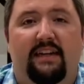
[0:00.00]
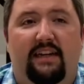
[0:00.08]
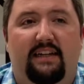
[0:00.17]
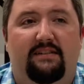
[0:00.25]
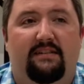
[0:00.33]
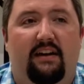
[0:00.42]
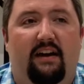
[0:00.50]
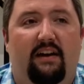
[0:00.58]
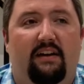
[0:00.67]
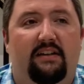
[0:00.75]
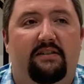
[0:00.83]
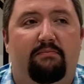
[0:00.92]
It's,
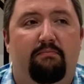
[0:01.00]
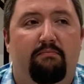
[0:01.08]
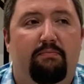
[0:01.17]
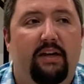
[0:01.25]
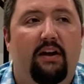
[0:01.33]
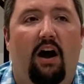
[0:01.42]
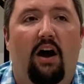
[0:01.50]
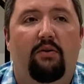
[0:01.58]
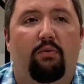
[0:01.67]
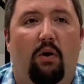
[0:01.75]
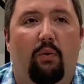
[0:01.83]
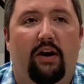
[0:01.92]
uh, it's
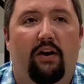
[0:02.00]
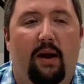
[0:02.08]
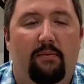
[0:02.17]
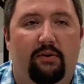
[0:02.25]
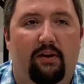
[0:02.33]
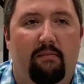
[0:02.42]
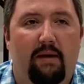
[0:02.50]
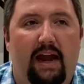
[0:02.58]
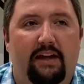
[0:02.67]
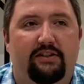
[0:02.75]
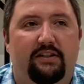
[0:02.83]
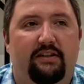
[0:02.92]
beyond what we are able to
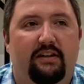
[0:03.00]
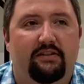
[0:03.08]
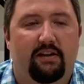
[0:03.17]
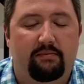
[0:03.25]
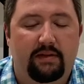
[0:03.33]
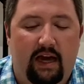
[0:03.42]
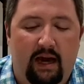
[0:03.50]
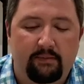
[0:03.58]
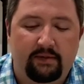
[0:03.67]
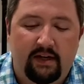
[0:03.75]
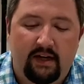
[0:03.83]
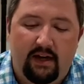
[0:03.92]
imagine sometimes.